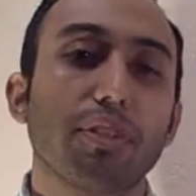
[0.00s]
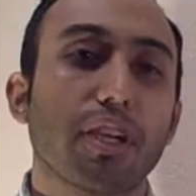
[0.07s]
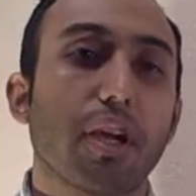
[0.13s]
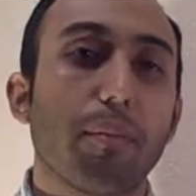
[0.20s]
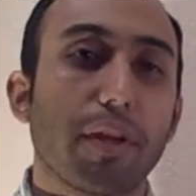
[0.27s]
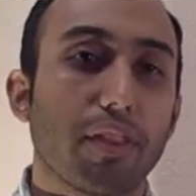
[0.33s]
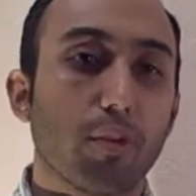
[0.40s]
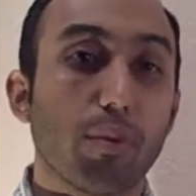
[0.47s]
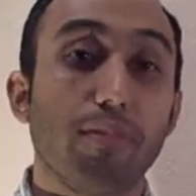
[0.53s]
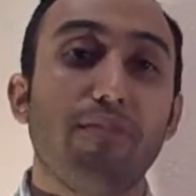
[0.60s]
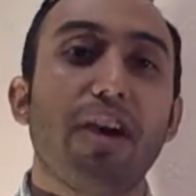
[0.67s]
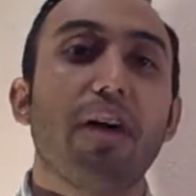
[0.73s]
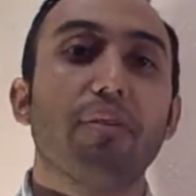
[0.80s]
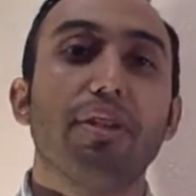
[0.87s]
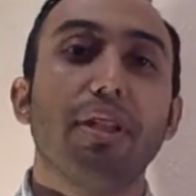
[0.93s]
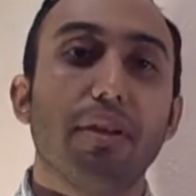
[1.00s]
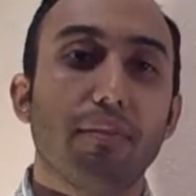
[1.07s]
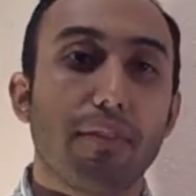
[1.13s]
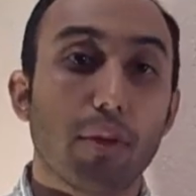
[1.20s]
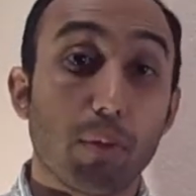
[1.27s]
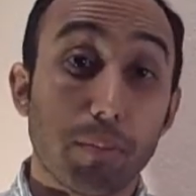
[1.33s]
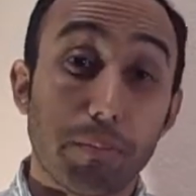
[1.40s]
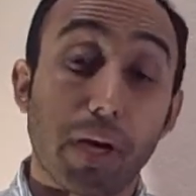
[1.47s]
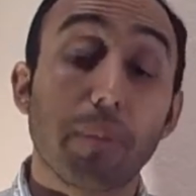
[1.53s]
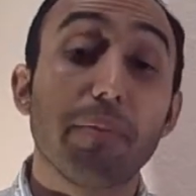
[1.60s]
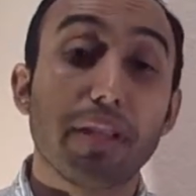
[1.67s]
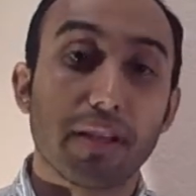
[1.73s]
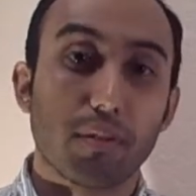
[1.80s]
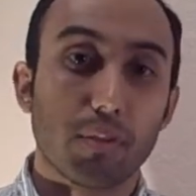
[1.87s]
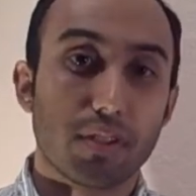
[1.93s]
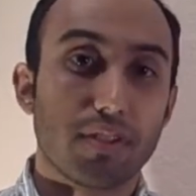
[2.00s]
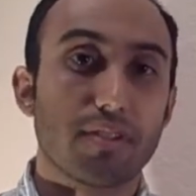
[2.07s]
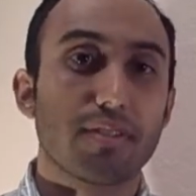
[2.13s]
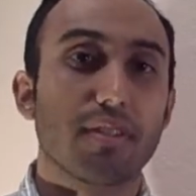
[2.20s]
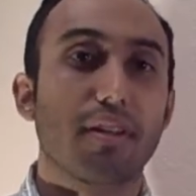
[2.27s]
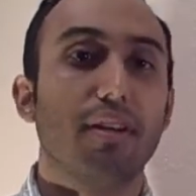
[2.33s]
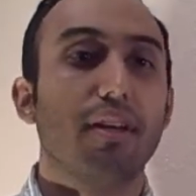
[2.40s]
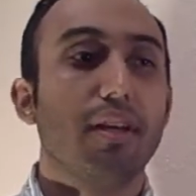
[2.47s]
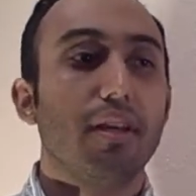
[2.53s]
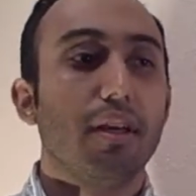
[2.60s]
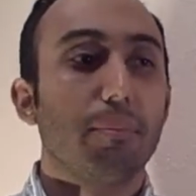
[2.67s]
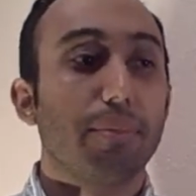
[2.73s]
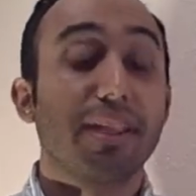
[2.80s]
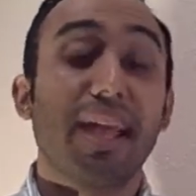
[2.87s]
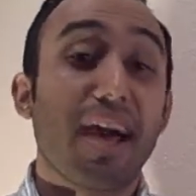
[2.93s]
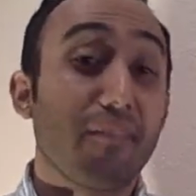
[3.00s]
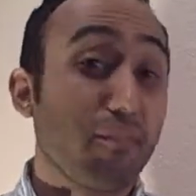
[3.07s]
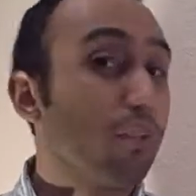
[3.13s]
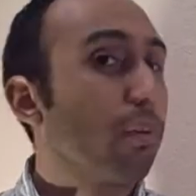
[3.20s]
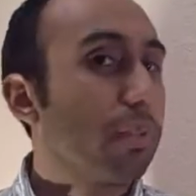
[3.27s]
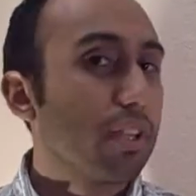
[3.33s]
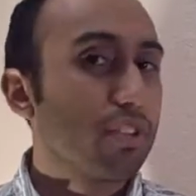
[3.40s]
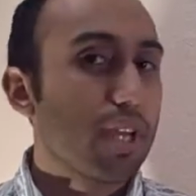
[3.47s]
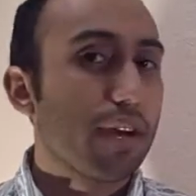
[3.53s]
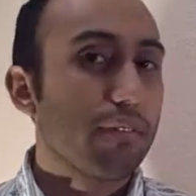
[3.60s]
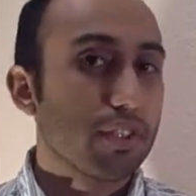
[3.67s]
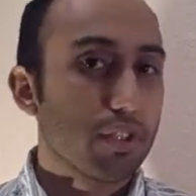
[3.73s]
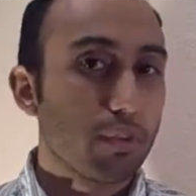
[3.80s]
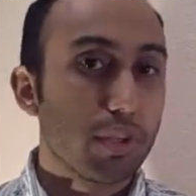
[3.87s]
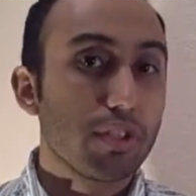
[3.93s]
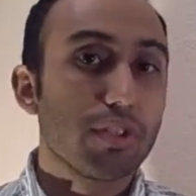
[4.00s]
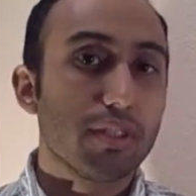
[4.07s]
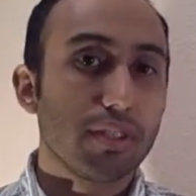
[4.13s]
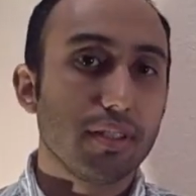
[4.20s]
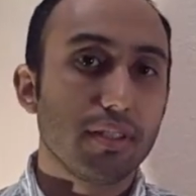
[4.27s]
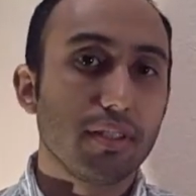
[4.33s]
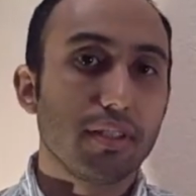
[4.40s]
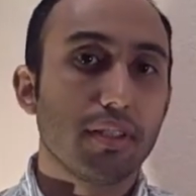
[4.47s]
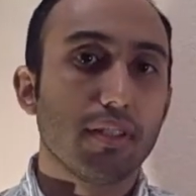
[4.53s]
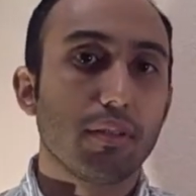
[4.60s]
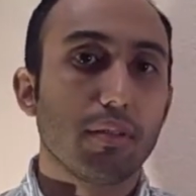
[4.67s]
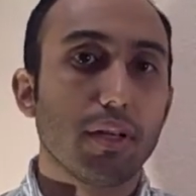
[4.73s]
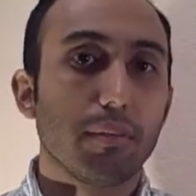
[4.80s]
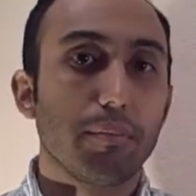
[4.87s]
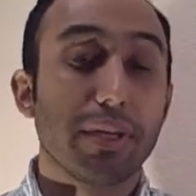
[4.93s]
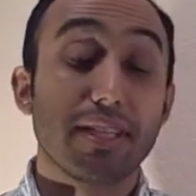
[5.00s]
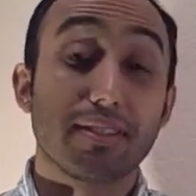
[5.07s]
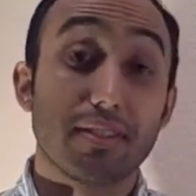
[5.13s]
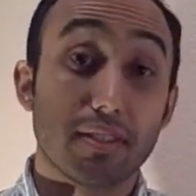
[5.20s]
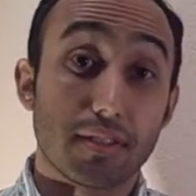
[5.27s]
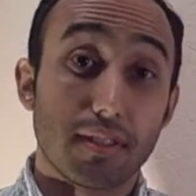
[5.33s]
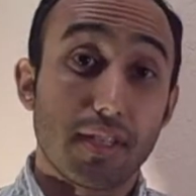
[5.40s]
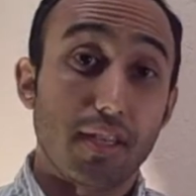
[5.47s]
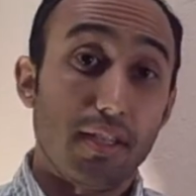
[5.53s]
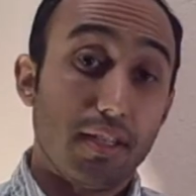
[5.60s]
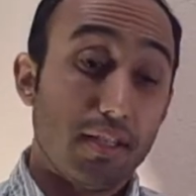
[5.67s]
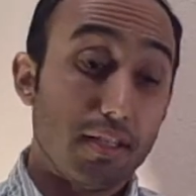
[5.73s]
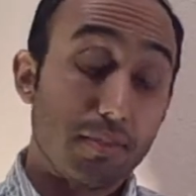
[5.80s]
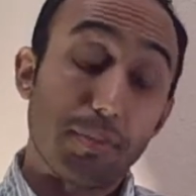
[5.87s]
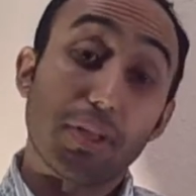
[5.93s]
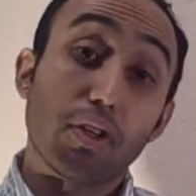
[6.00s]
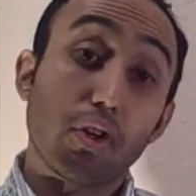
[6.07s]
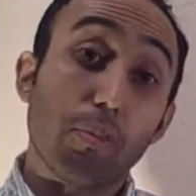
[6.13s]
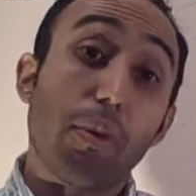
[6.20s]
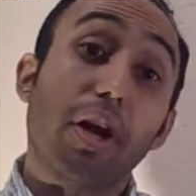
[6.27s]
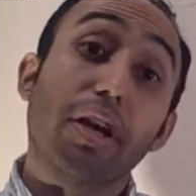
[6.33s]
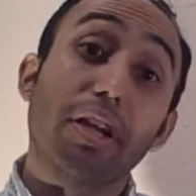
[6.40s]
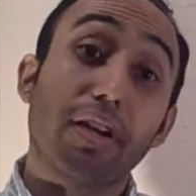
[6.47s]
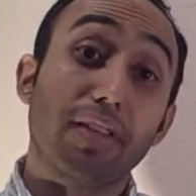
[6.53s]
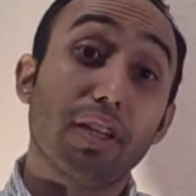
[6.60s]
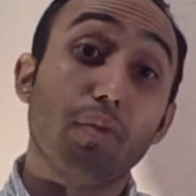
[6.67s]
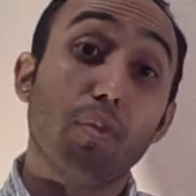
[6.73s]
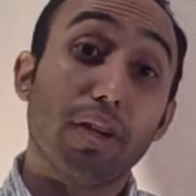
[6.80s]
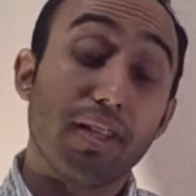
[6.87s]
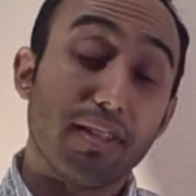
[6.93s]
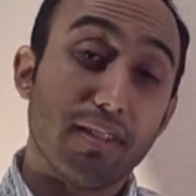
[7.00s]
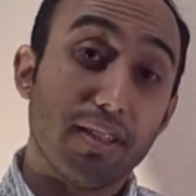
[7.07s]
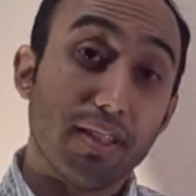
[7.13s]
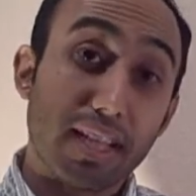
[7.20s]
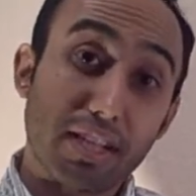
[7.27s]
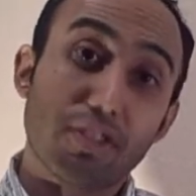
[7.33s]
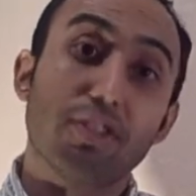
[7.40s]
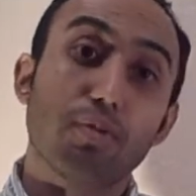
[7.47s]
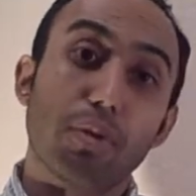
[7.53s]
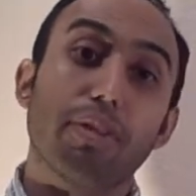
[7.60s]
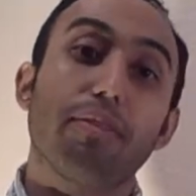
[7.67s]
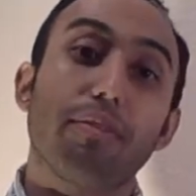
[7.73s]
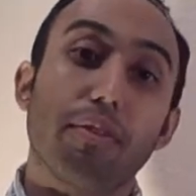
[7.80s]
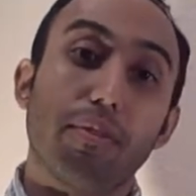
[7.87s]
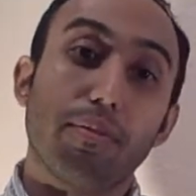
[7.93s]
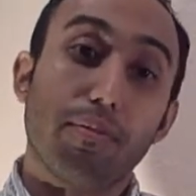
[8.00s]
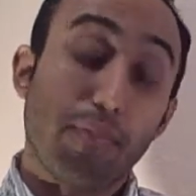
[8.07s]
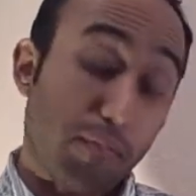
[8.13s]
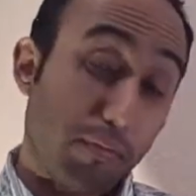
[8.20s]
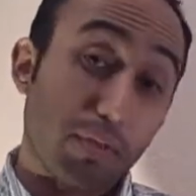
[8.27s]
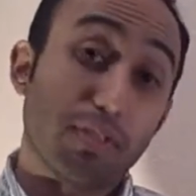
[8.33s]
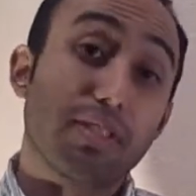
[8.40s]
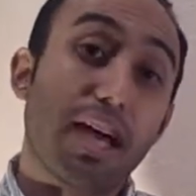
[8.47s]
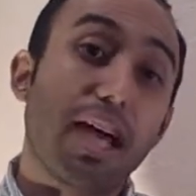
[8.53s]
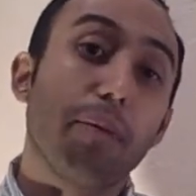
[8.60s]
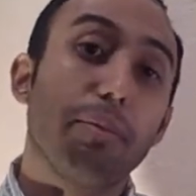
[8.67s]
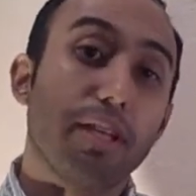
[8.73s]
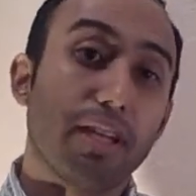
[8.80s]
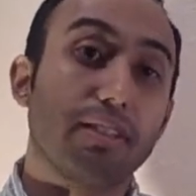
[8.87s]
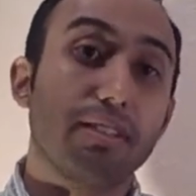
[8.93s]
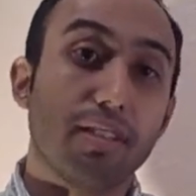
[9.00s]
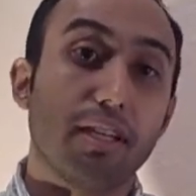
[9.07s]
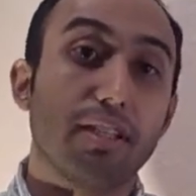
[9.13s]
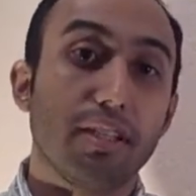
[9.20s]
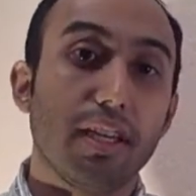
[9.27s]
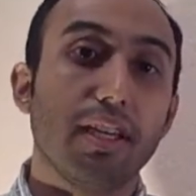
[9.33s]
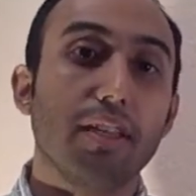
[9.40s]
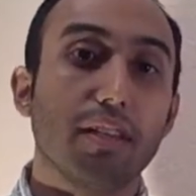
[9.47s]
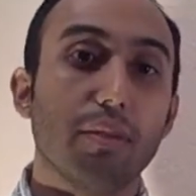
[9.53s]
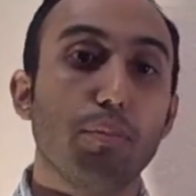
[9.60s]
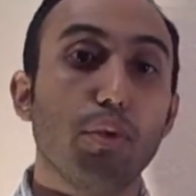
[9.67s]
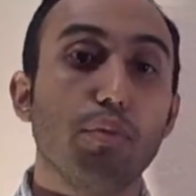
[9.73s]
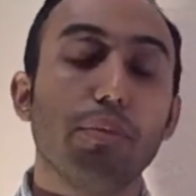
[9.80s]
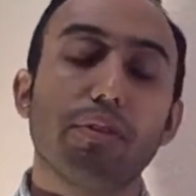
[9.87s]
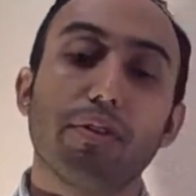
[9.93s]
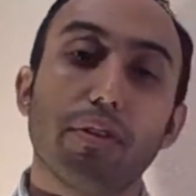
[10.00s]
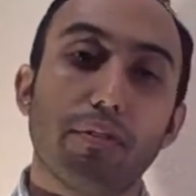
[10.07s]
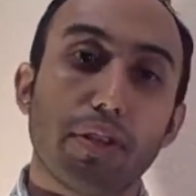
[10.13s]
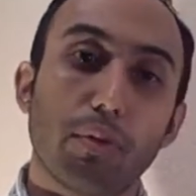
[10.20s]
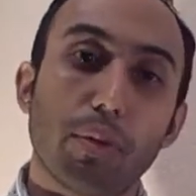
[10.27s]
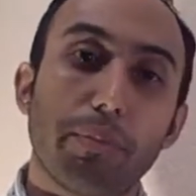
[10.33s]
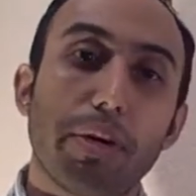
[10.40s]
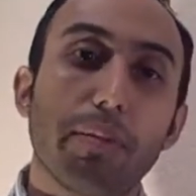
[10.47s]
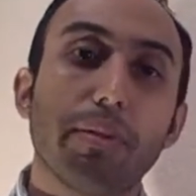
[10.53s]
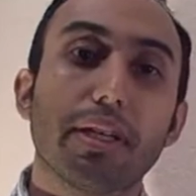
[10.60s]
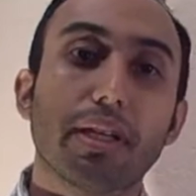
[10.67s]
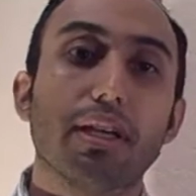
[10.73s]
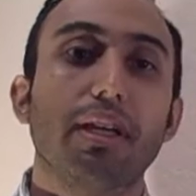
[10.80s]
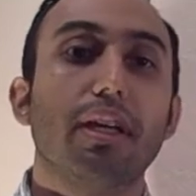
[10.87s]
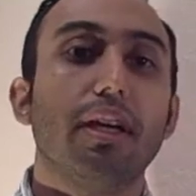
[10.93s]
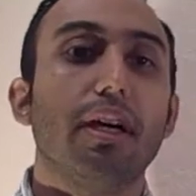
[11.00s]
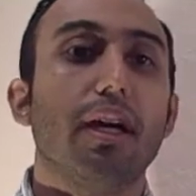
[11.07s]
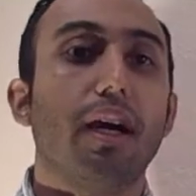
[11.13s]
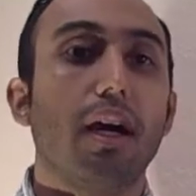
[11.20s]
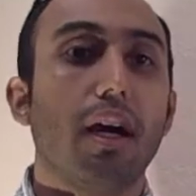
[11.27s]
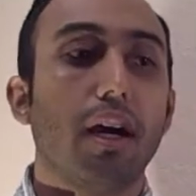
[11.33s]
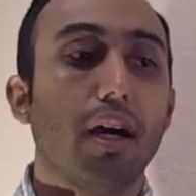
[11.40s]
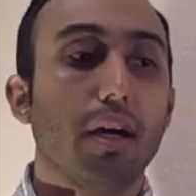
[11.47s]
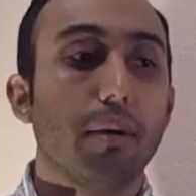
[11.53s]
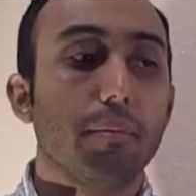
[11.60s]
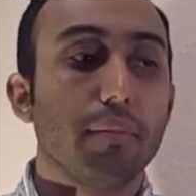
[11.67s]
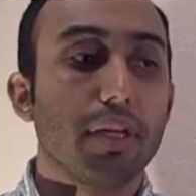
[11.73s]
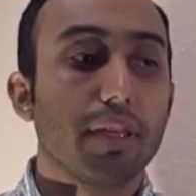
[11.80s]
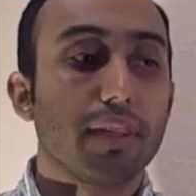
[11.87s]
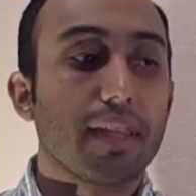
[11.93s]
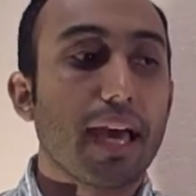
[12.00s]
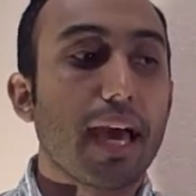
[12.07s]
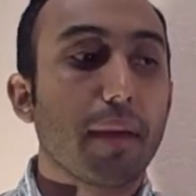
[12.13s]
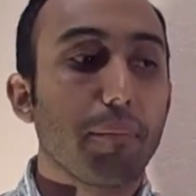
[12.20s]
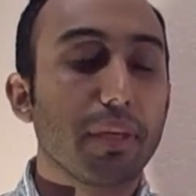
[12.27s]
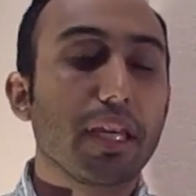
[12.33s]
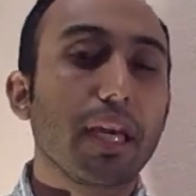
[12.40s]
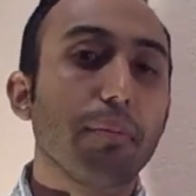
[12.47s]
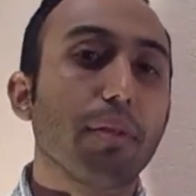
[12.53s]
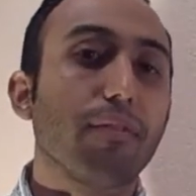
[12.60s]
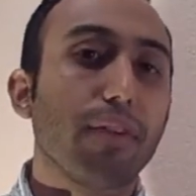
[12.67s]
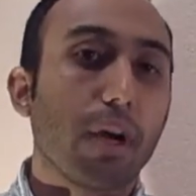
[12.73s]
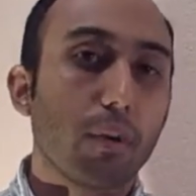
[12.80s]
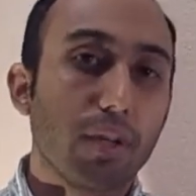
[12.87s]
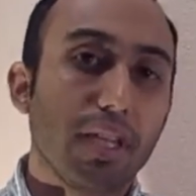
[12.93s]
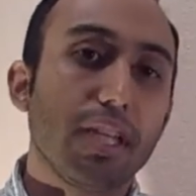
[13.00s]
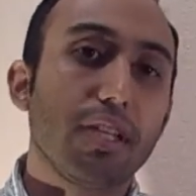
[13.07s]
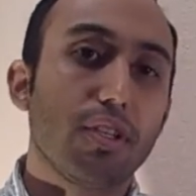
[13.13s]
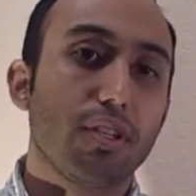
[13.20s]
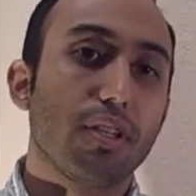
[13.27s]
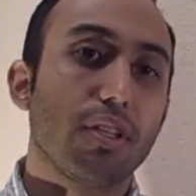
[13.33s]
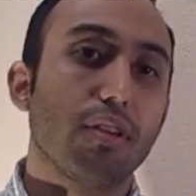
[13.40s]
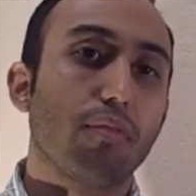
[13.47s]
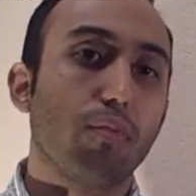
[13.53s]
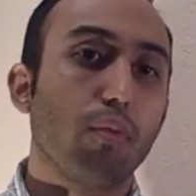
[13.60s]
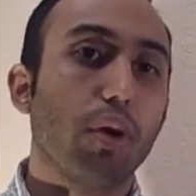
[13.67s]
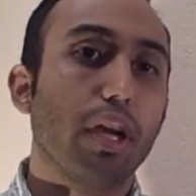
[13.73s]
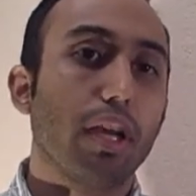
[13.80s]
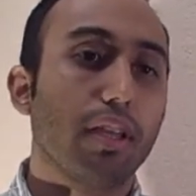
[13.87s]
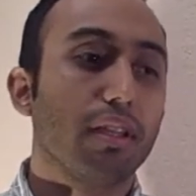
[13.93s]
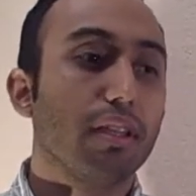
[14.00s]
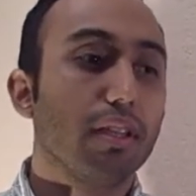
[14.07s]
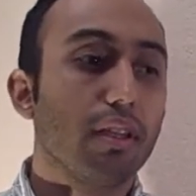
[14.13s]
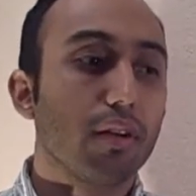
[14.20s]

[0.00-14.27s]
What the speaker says: people talk about the refounding of the republic, which is the platform that Chavez originally based his political party on, that he won the elections with for the first time in 1998, the movement for a Fifth Republic, and that became the foundation of what